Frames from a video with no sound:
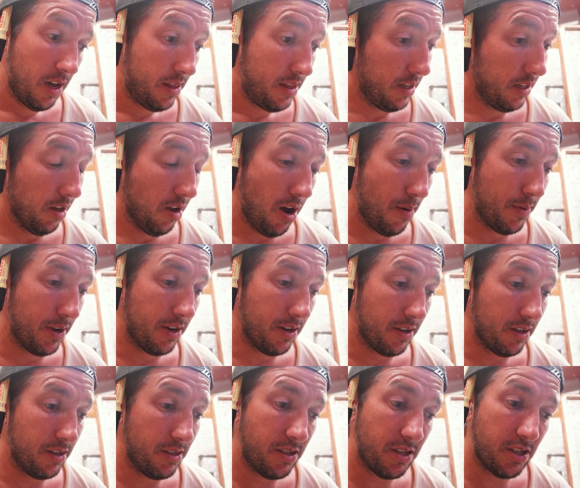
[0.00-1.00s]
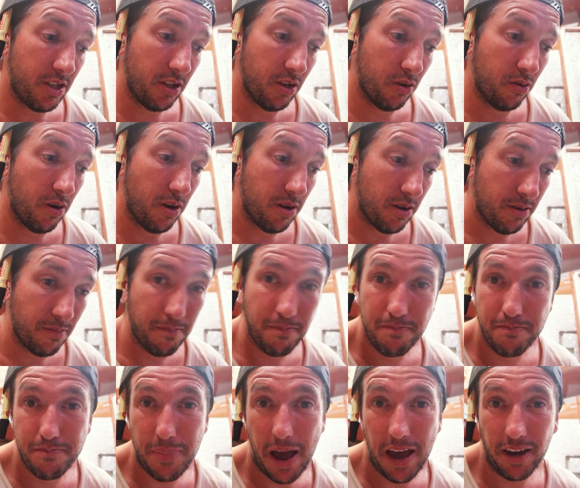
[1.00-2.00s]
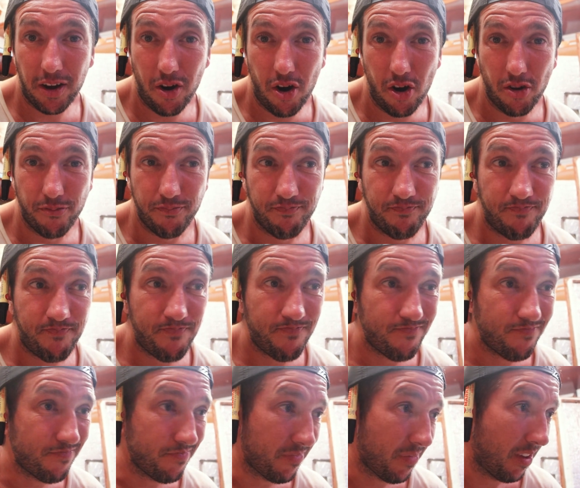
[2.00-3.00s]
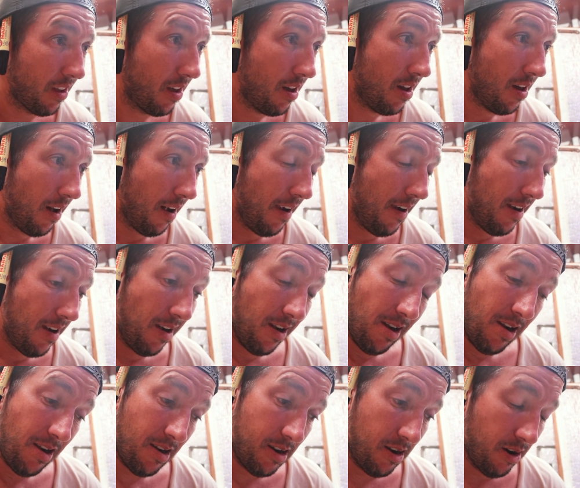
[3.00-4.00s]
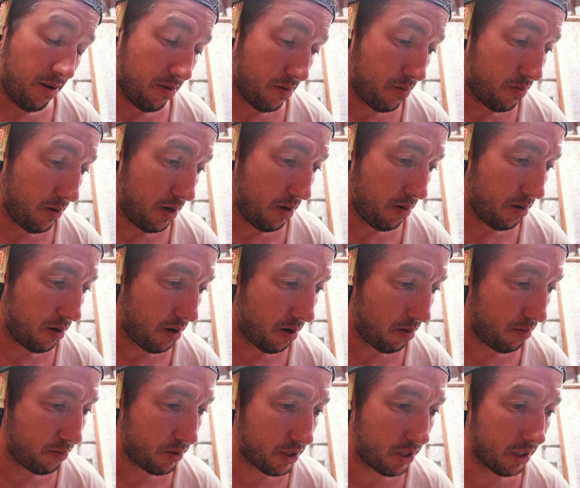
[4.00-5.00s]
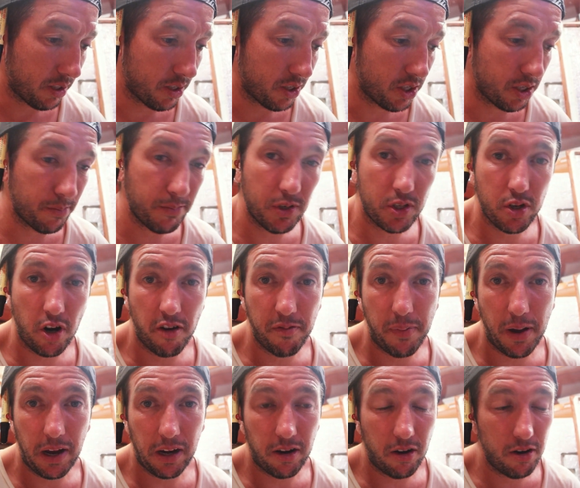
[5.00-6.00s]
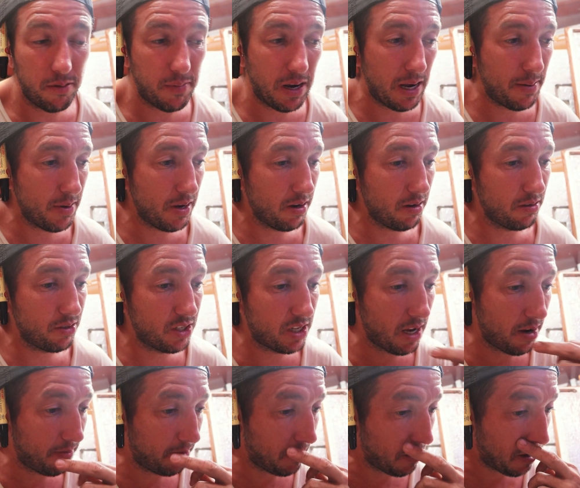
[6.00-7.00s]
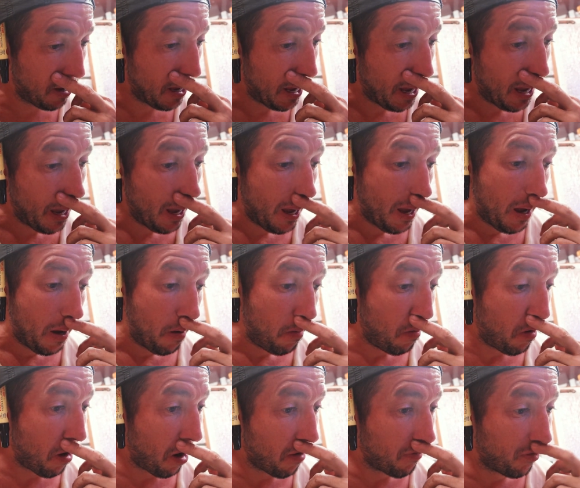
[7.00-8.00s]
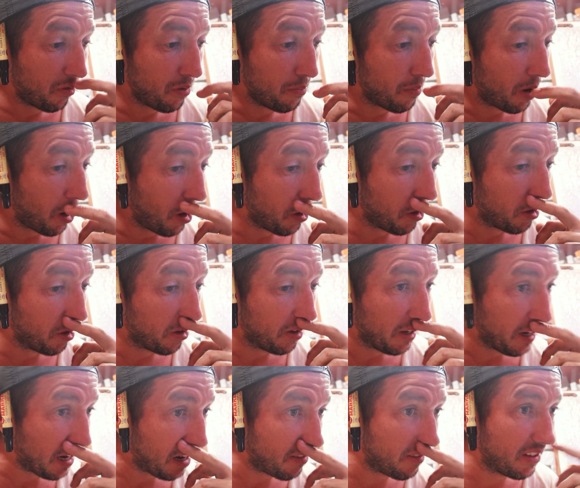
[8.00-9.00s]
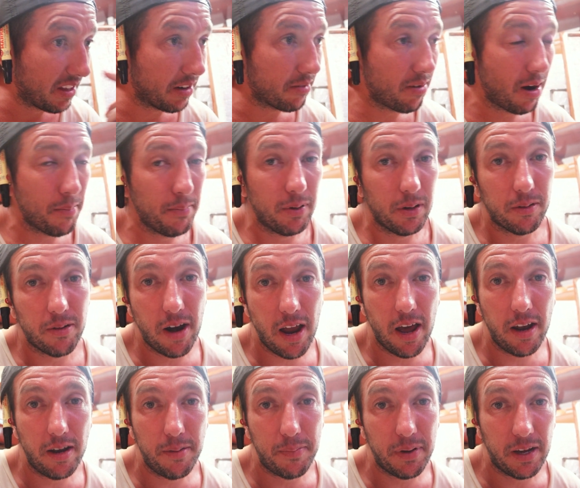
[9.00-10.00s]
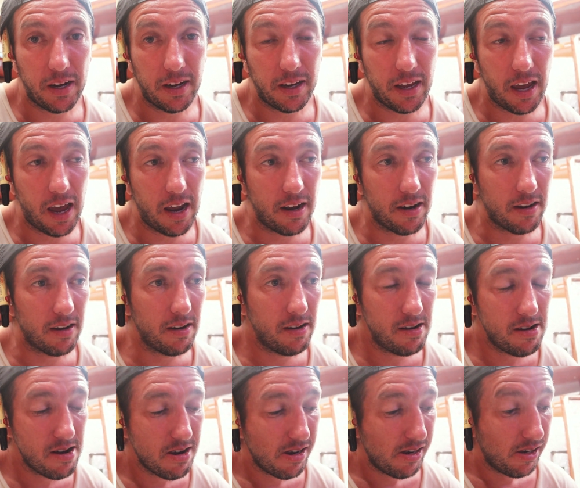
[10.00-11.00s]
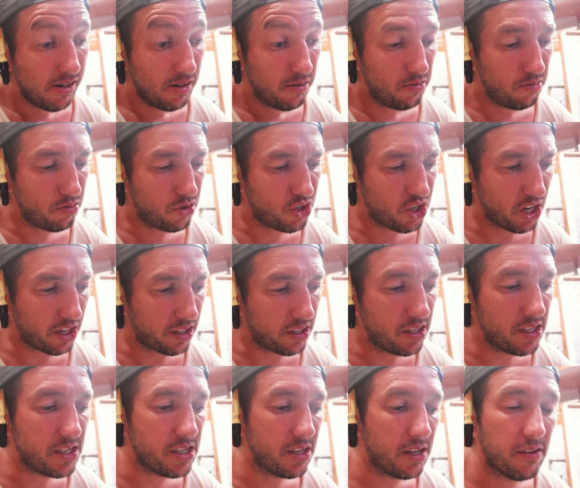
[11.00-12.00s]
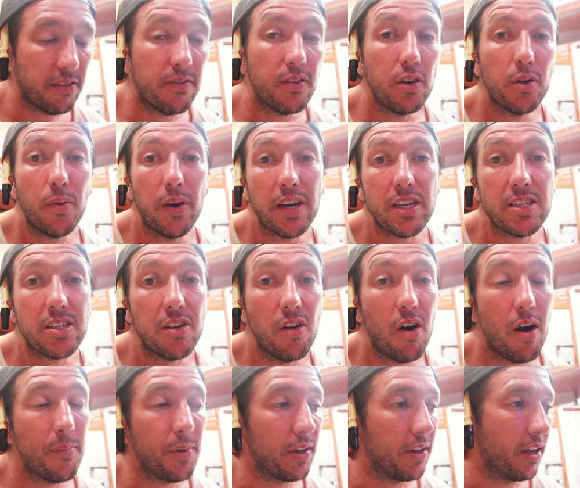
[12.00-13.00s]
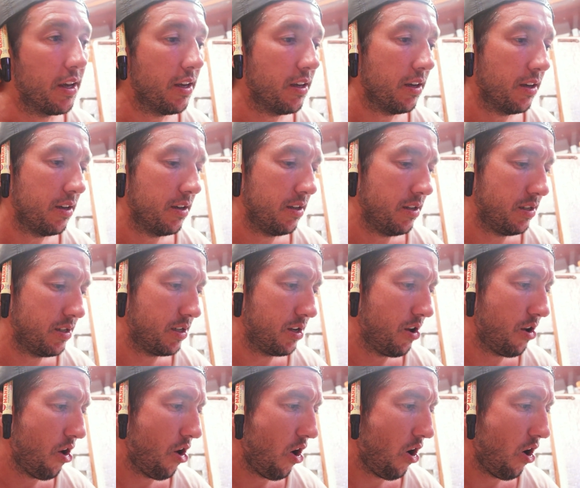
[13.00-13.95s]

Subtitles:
The alignment is still bang on. Oh, well, I'll stick the Sigma drive back on. Maybe I'll just have to go from a motor and let everything rumble around a bit again, and we'll check this in a few weeks' time, I think, because,